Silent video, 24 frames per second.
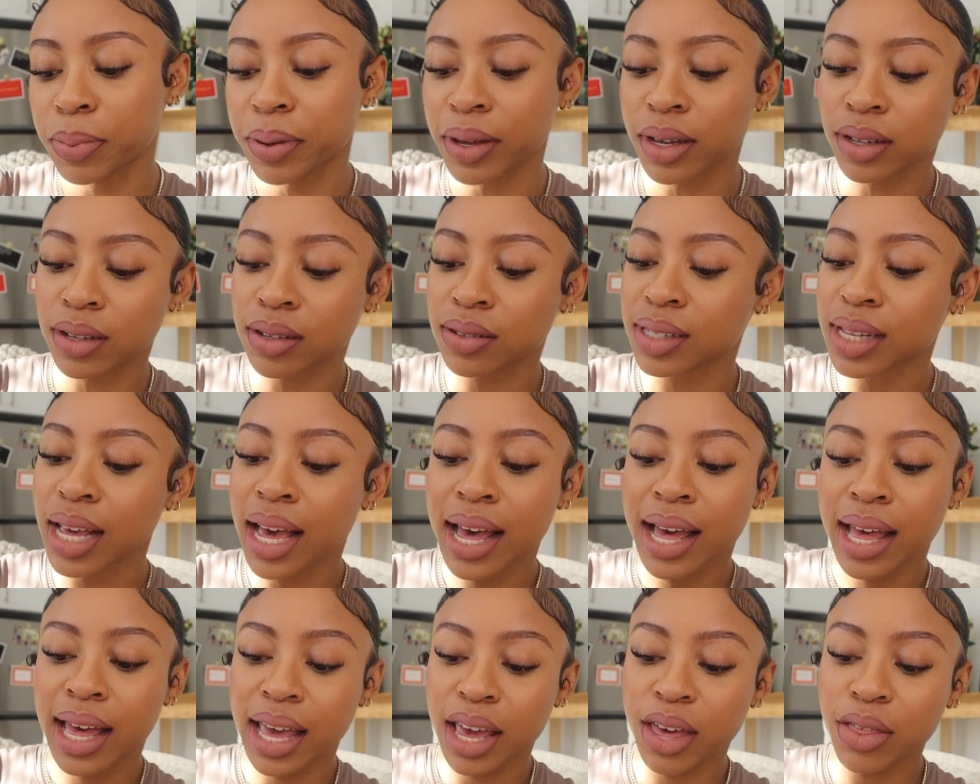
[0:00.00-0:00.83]
pills.
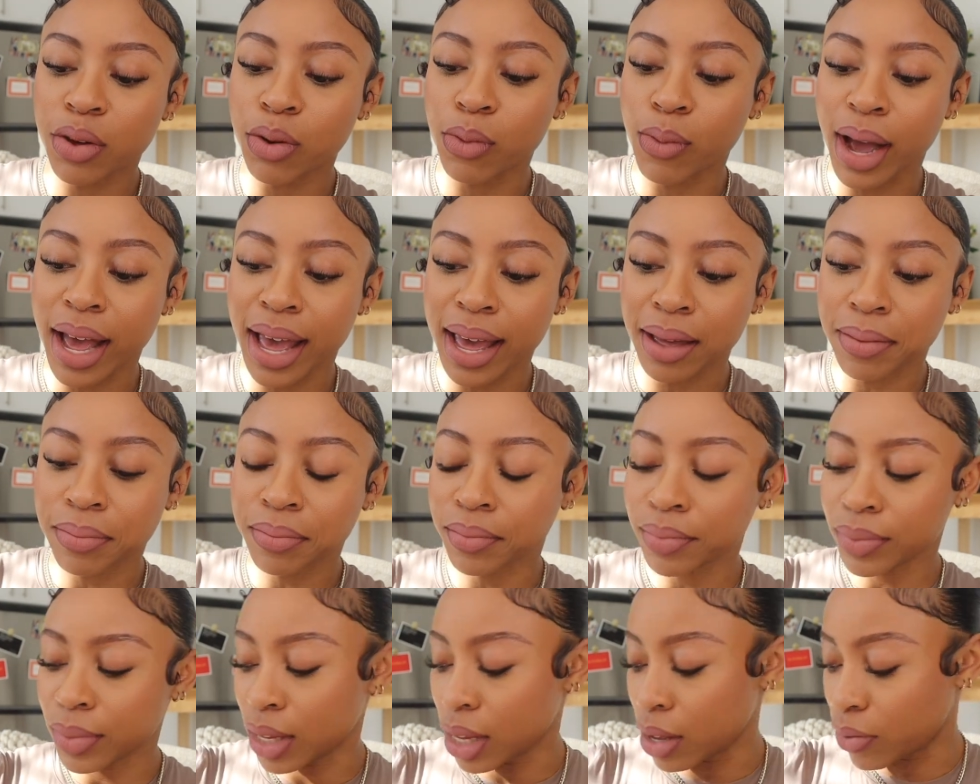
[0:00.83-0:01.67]
Either way,
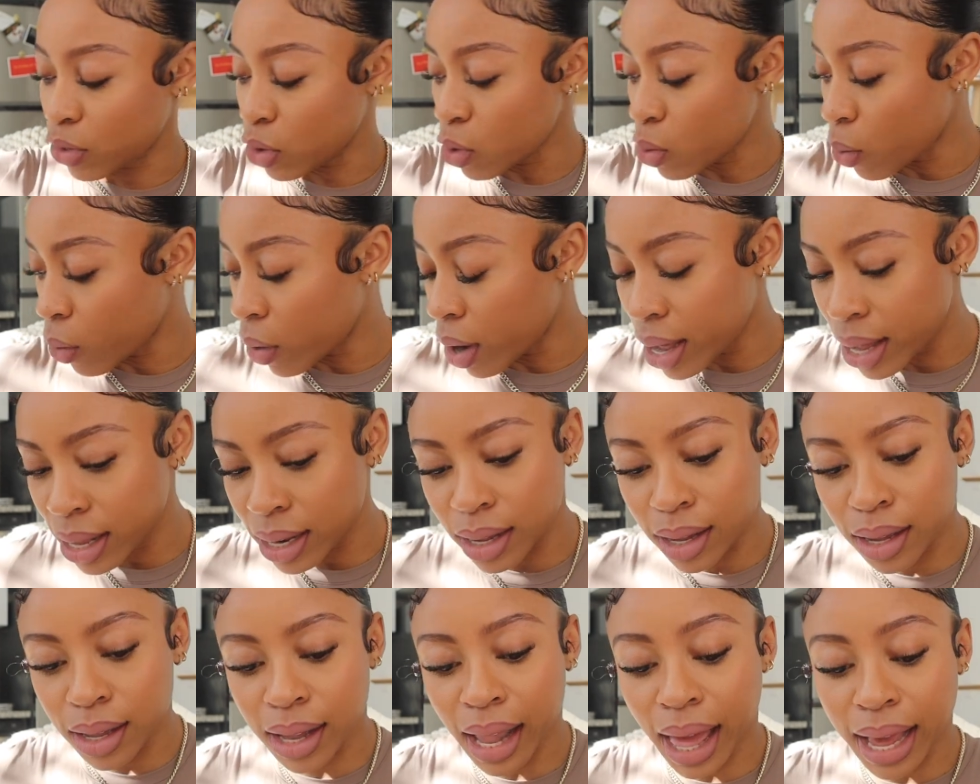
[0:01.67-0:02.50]
if you
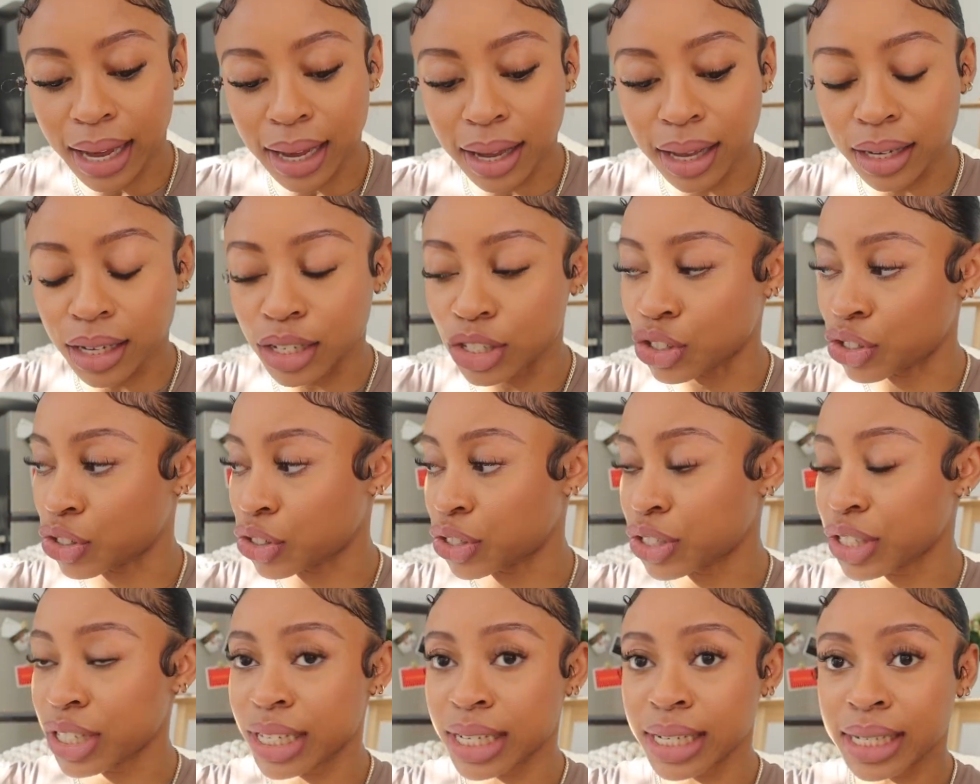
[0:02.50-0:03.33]
want like a
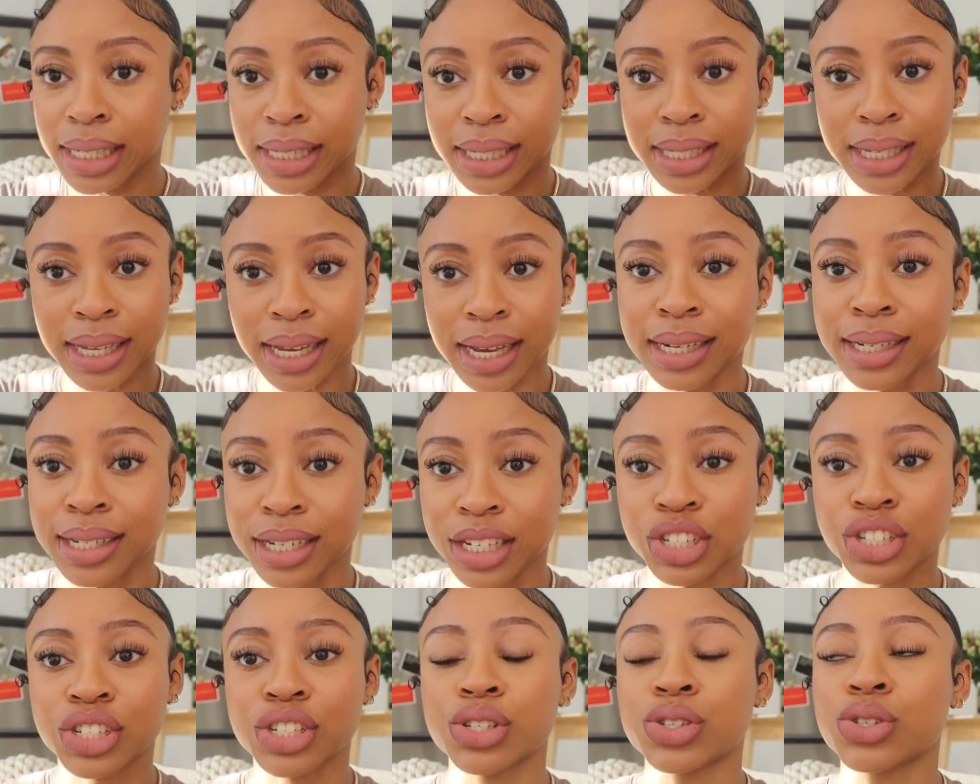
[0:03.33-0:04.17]
luxurious
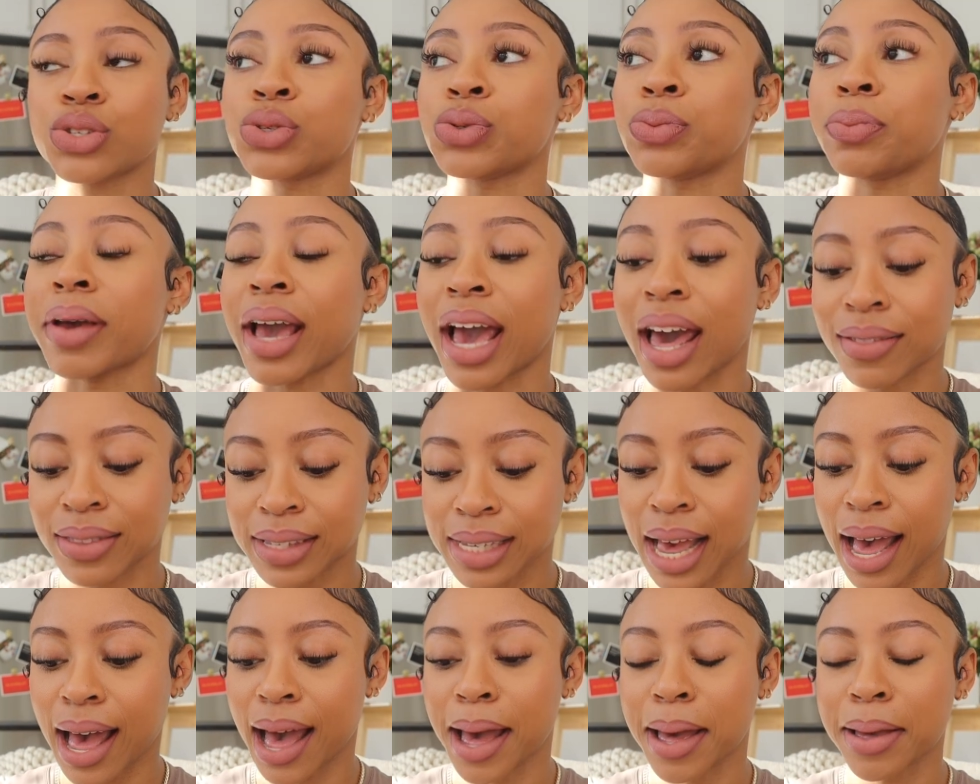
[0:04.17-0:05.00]
addition to bath
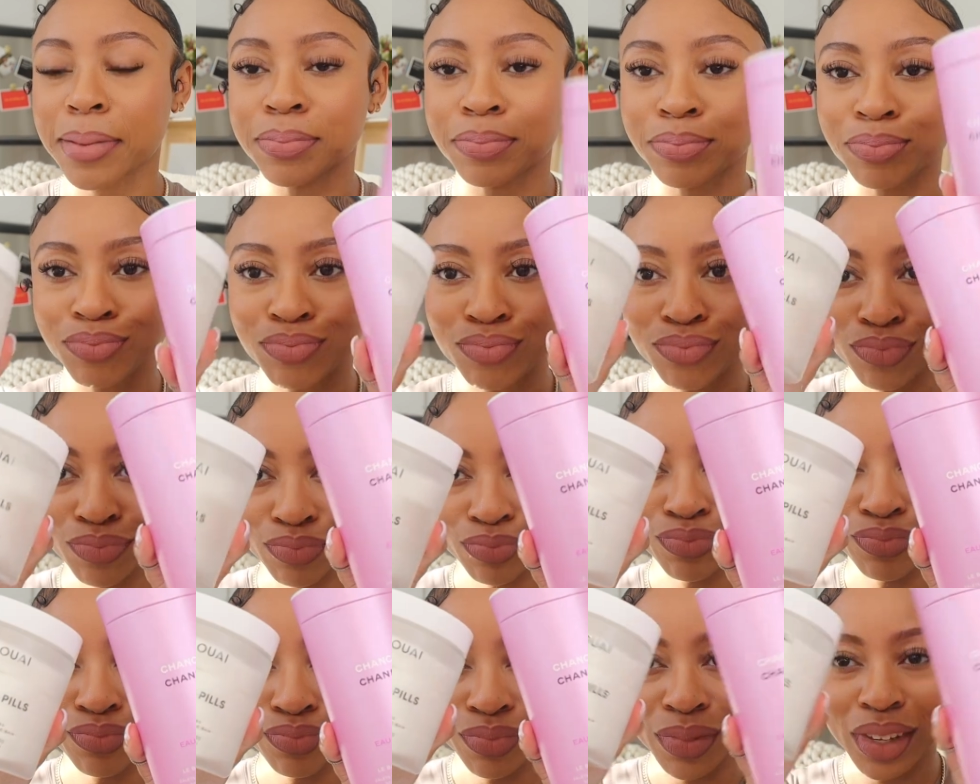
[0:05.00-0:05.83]
time,
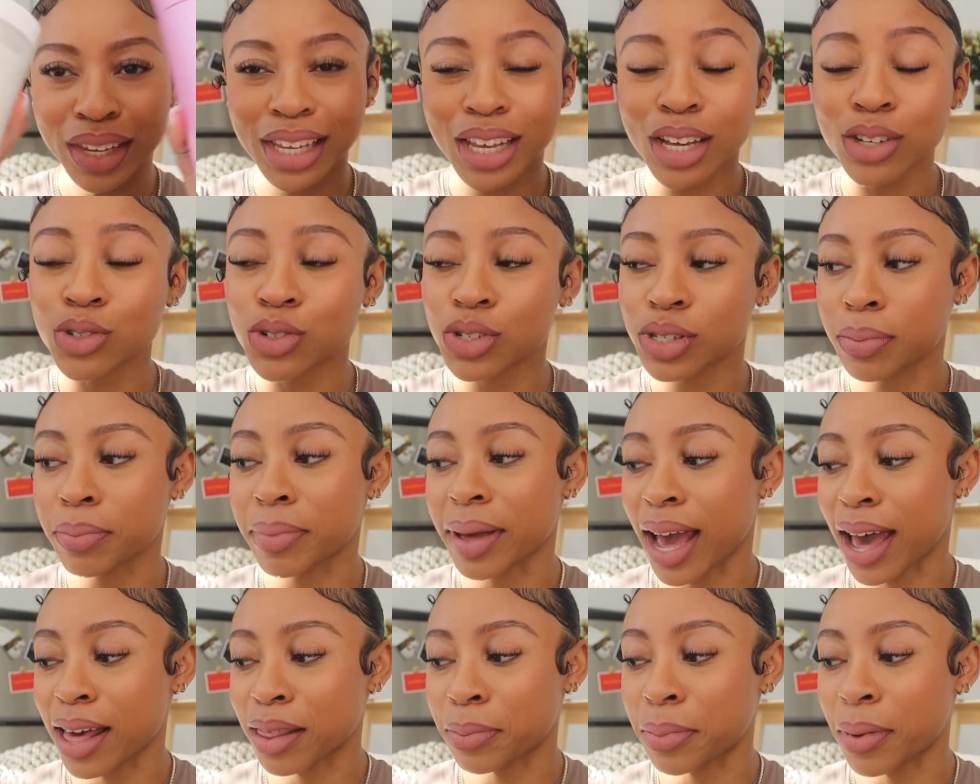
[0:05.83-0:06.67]
get you some
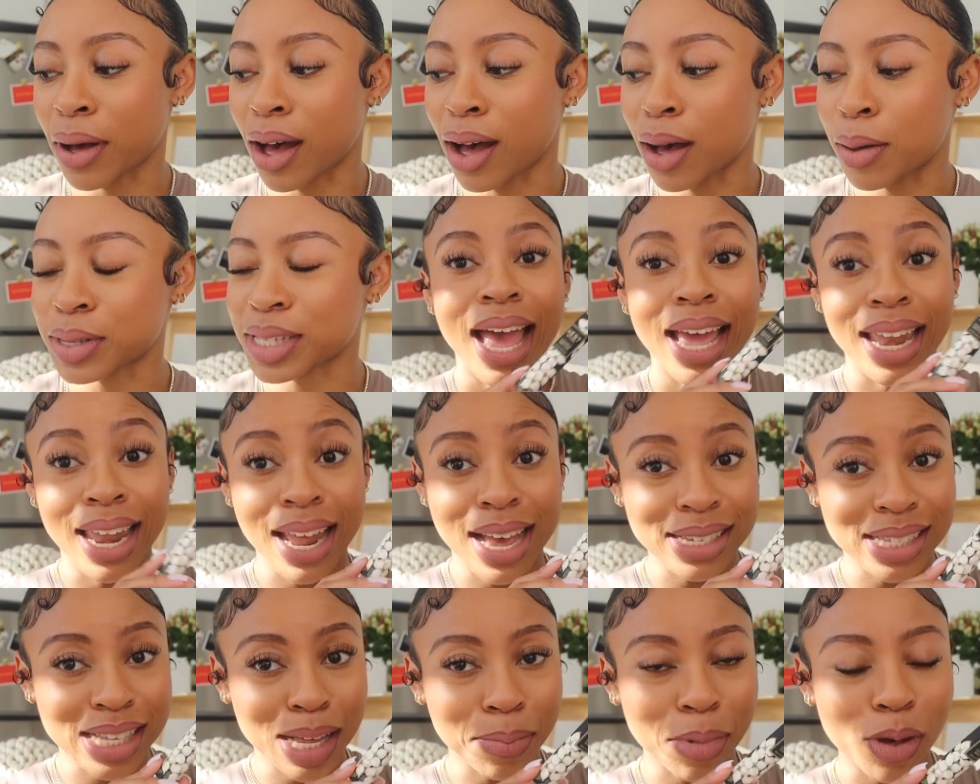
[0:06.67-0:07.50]
bath bombs.
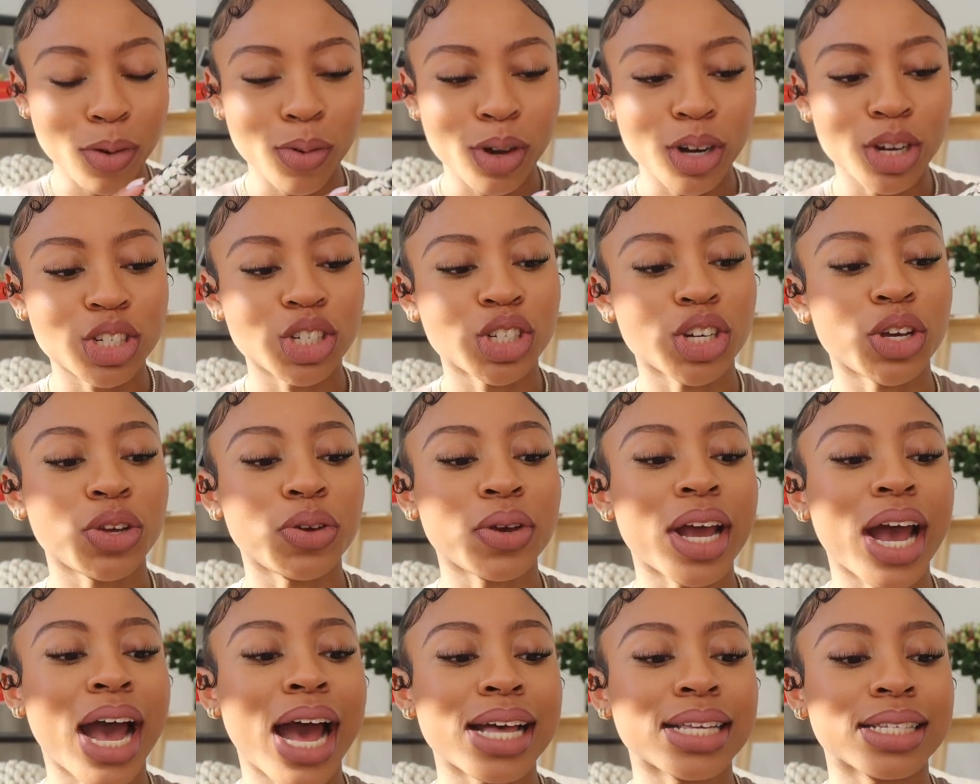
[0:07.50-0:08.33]
Next up, I want to show
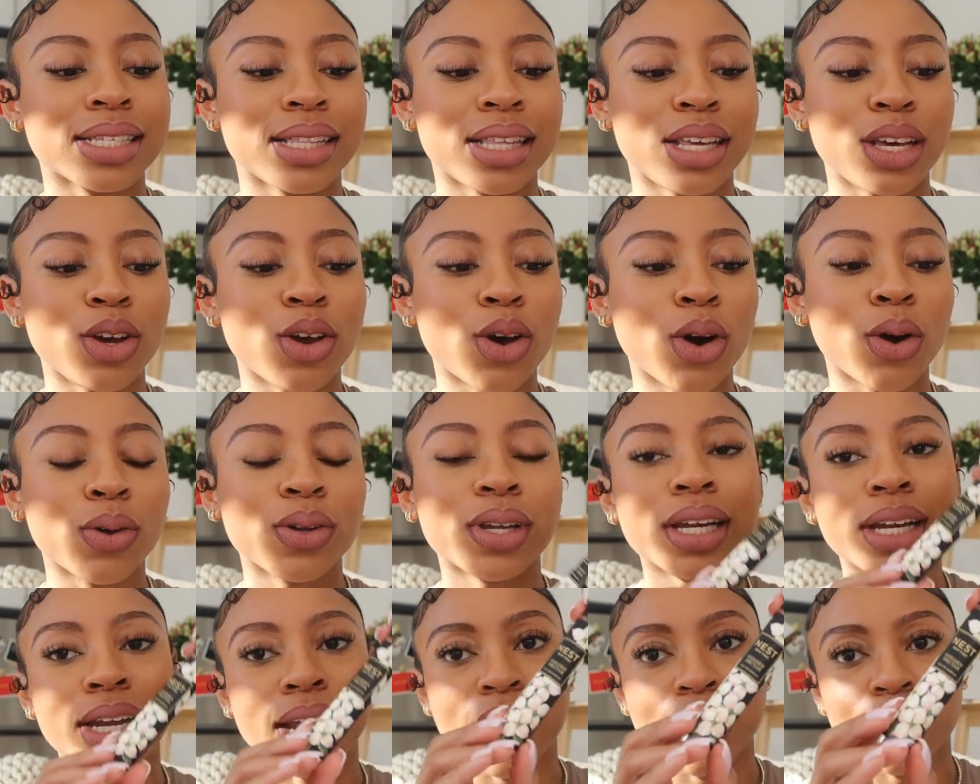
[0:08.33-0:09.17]
you guys the
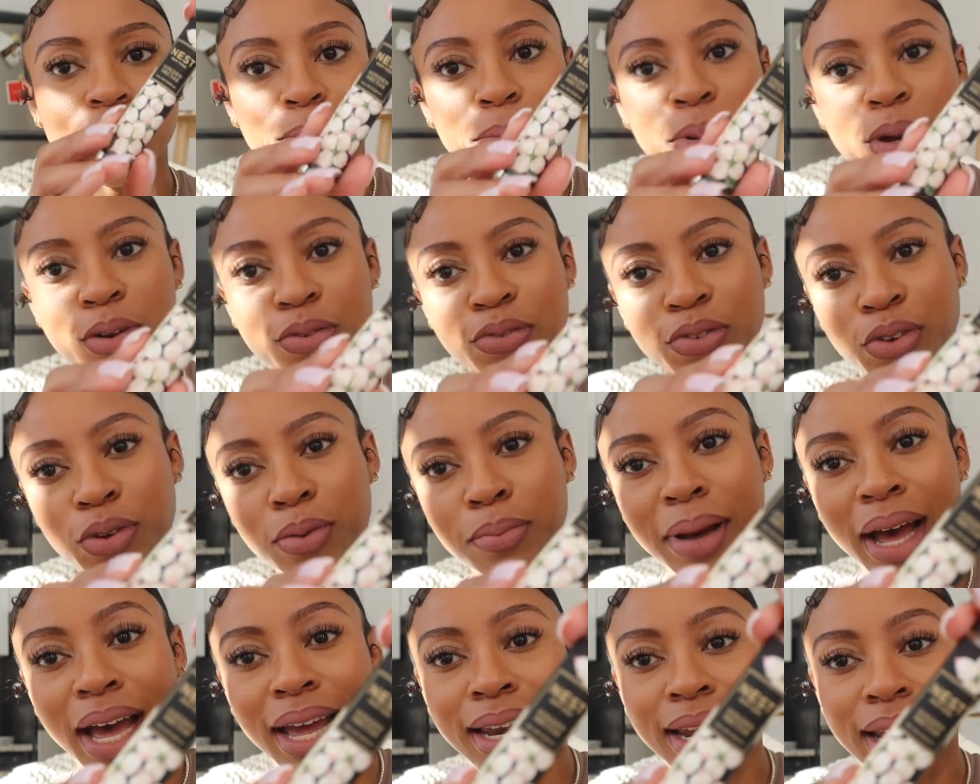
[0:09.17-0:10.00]
Golden Nectar
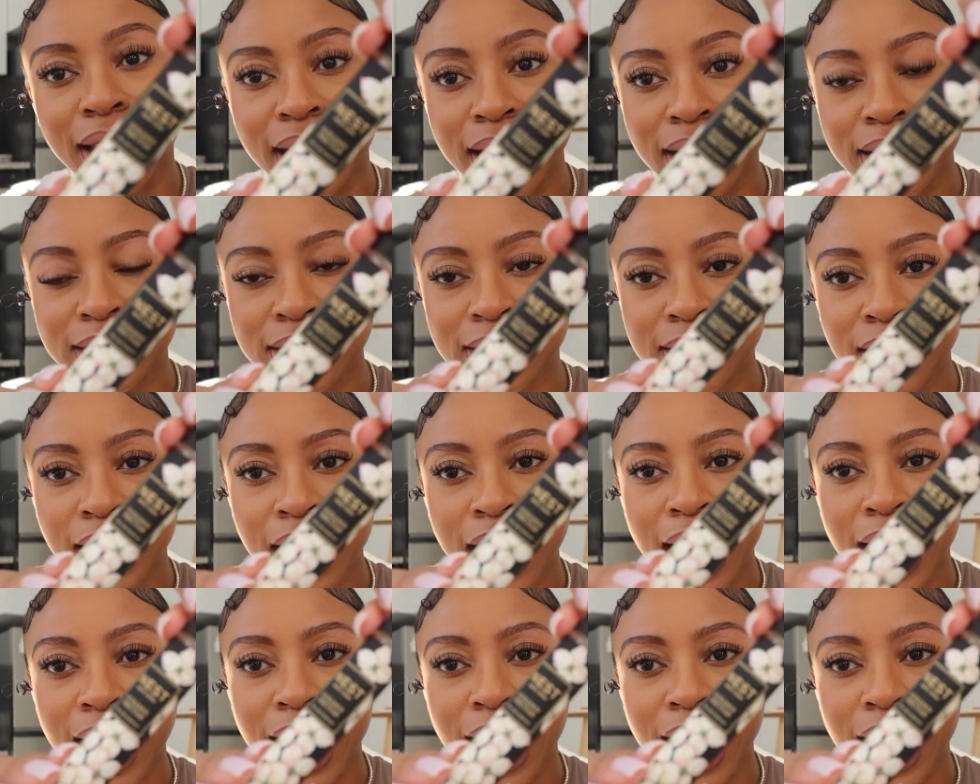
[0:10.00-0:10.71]
Perfume by Nest.